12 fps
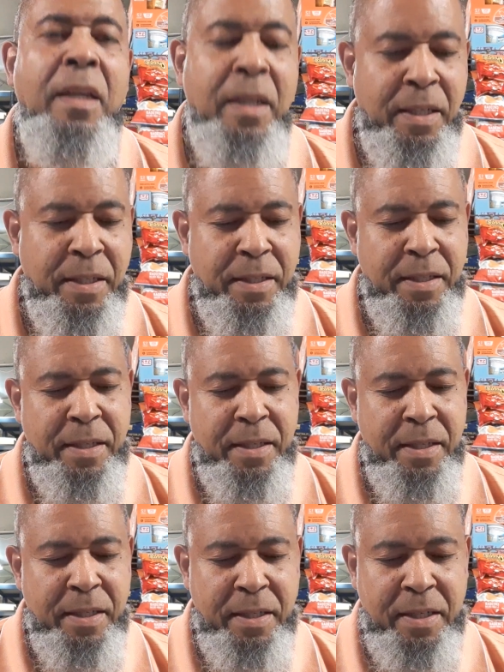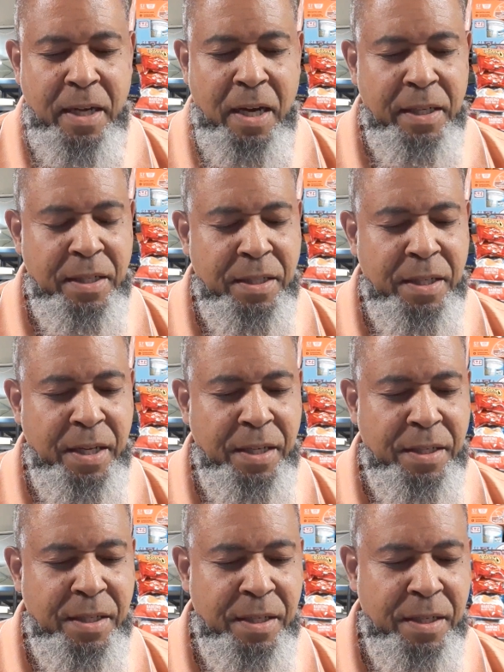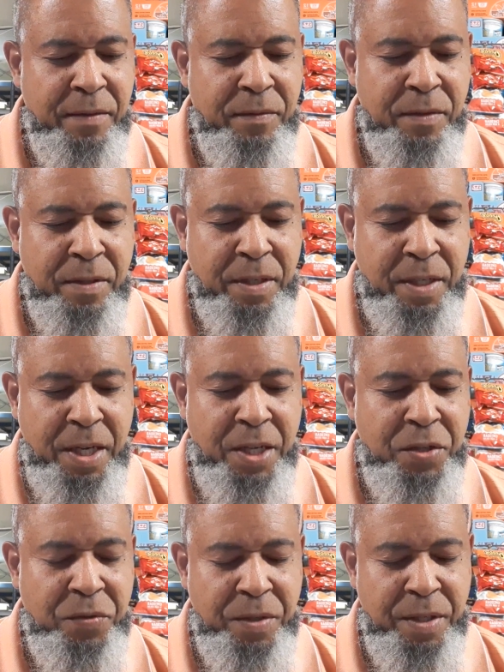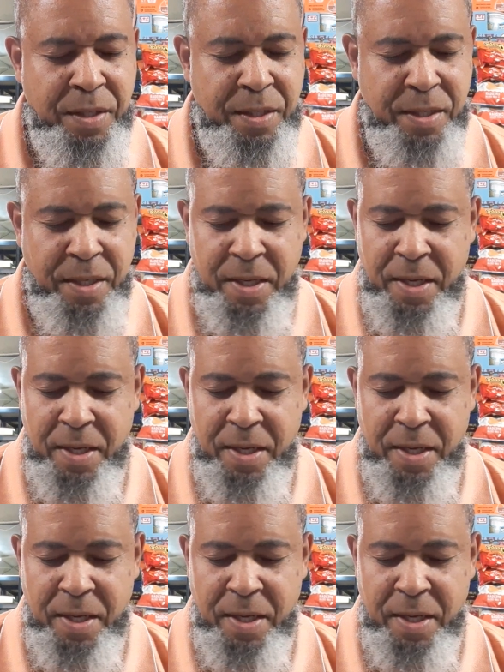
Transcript: and colonization of countries,